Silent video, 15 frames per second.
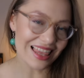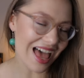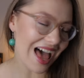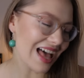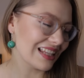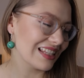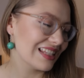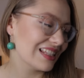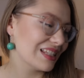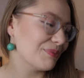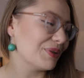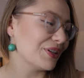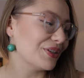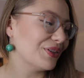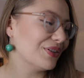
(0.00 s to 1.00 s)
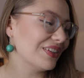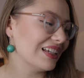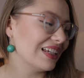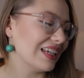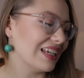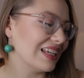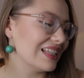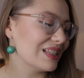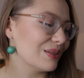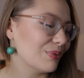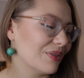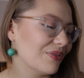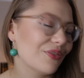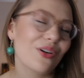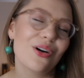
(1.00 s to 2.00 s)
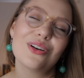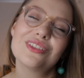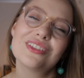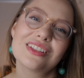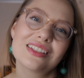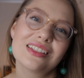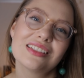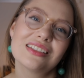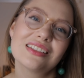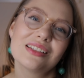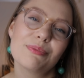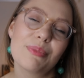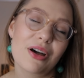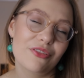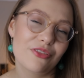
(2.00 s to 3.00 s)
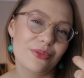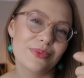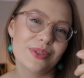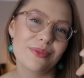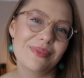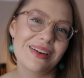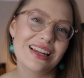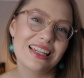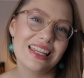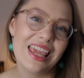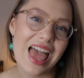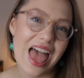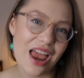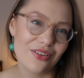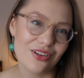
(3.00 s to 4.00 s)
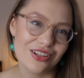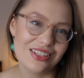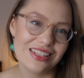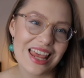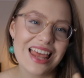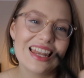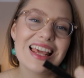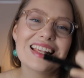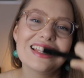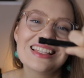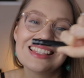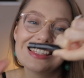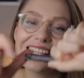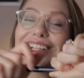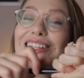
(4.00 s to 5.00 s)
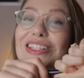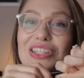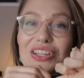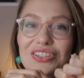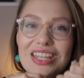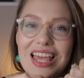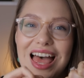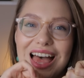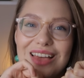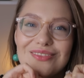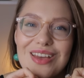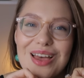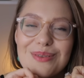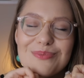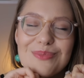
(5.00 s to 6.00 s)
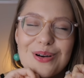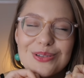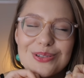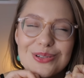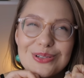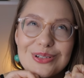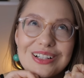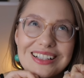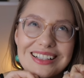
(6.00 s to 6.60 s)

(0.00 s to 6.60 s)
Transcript: last but not least we've got Parfum de Marly Herod, and I still don't have a bottle